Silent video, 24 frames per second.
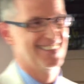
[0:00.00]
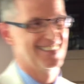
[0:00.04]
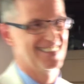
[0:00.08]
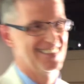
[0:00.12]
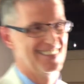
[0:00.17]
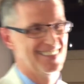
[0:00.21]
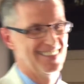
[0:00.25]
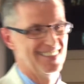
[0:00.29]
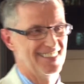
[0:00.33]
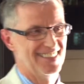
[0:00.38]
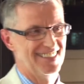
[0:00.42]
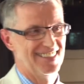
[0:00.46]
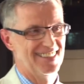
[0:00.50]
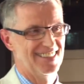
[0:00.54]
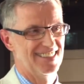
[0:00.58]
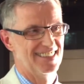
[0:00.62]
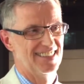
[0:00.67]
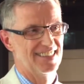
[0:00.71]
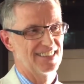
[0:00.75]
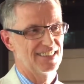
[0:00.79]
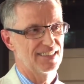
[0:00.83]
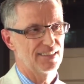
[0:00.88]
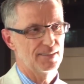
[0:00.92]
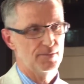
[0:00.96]
So
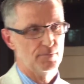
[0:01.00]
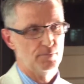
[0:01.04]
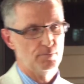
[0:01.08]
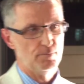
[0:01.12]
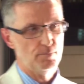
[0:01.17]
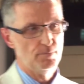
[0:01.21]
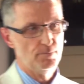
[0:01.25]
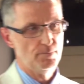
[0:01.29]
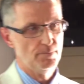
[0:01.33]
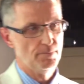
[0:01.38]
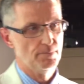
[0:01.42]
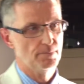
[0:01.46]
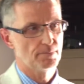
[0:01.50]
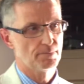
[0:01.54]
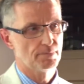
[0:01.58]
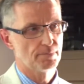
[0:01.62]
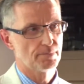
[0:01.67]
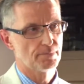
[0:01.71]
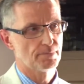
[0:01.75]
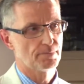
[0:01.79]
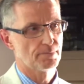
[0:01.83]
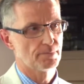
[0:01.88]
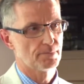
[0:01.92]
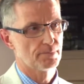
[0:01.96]
in your
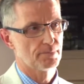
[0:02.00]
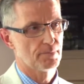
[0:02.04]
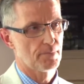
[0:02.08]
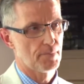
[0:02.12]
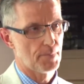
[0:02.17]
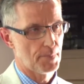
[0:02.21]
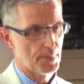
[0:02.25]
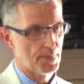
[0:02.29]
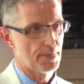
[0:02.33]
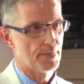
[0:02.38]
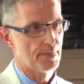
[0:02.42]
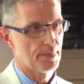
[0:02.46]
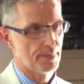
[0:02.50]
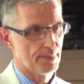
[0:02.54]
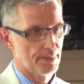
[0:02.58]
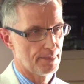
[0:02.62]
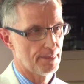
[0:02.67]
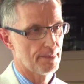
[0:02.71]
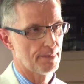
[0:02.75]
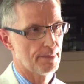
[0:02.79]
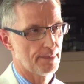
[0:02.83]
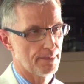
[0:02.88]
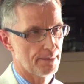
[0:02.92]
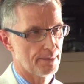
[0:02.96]
time in Hong Kong since
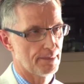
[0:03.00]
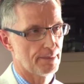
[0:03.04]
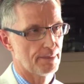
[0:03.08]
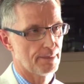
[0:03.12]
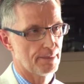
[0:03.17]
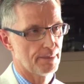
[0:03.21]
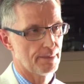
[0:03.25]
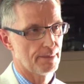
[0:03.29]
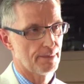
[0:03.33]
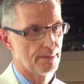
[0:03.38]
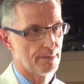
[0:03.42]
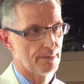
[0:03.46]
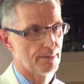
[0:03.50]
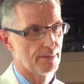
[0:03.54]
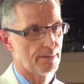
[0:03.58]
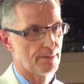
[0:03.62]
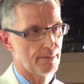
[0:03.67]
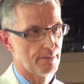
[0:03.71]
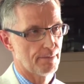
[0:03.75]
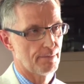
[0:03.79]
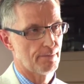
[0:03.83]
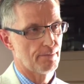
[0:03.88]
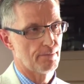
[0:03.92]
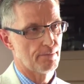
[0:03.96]
starting your model,
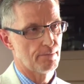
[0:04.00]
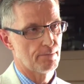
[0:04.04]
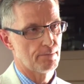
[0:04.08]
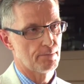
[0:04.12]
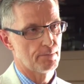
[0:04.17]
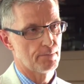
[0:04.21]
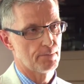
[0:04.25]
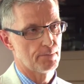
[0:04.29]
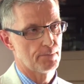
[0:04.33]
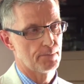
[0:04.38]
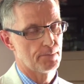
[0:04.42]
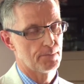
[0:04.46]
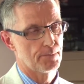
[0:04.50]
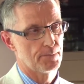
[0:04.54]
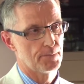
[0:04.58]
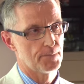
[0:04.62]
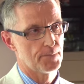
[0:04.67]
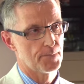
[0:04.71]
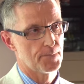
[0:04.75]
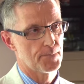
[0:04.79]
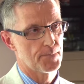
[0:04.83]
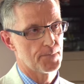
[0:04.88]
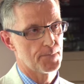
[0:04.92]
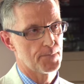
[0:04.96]
have you seen,
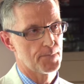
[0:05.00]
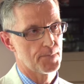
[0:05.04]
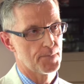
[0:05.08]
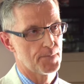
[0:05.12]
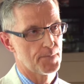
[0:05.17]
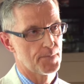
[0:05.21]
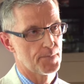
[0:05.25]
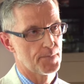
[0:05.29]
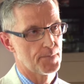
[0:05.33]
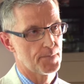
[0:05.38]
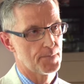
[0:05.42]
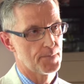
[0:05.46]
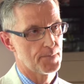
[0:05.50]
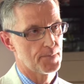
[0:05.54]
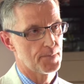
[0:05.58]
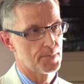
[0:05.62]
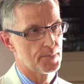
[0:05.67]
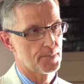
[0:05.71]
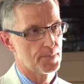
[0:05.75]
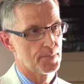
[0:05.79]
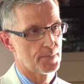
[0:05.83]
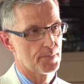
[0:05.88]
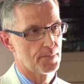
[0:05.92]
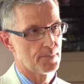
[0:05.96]
based on the
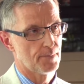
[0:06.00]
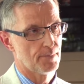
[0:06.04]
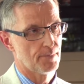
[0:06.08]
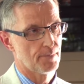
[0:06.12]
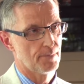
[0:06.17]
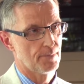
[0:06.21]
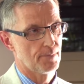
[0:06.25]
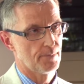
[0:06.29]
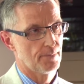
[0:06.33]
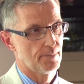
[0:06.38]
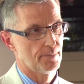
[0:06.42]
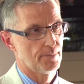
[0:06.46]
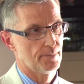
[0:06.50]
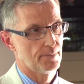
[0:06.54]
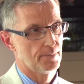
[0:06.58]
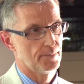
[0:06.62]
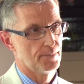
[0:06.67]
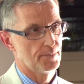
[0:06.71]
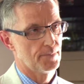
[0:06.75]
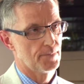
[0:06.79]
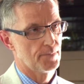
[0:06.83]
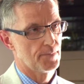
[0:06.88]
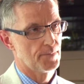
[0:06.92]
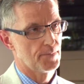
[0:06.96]
fact that
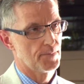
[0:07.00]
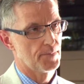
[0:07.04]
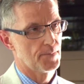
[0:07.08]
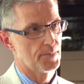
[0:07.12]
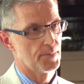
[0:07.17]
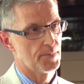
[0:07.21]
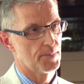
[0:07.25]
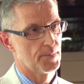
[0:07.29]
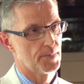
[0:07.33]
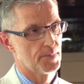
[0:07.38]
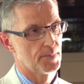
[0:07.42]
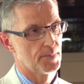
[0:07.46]
you have to